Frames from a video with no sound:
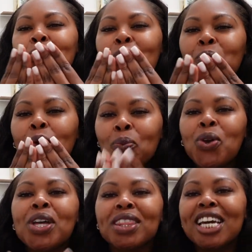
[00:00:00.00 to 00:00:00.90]

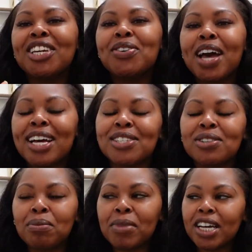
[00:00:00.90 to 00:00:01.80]
Thank you guys
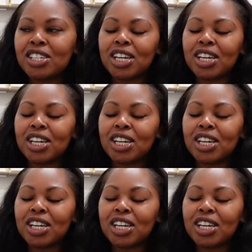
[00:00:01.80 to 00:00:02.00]
so much.